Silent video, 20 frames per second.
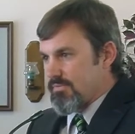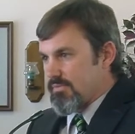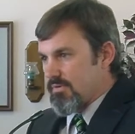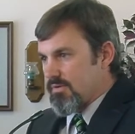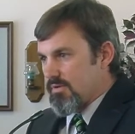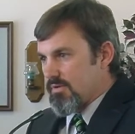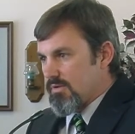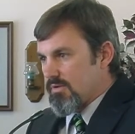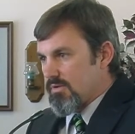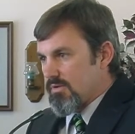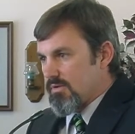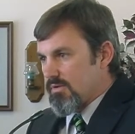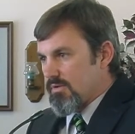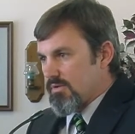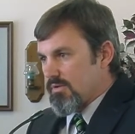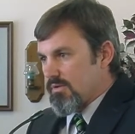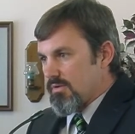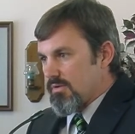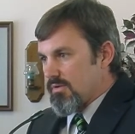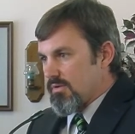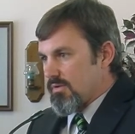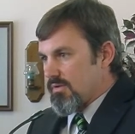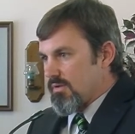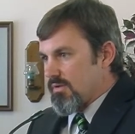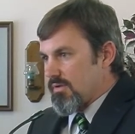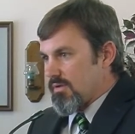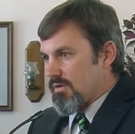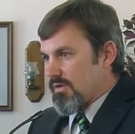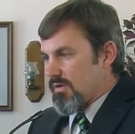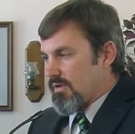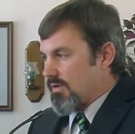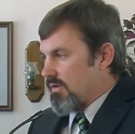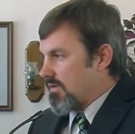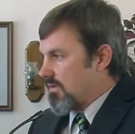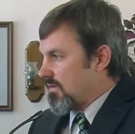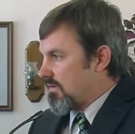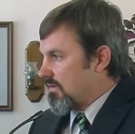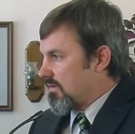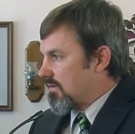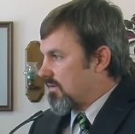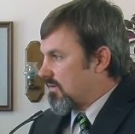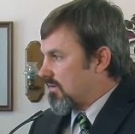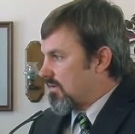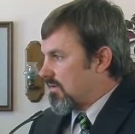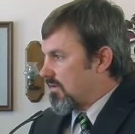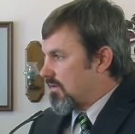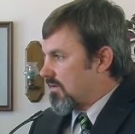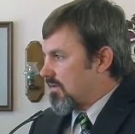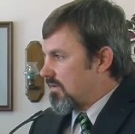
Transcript: No one is speaking in this clip.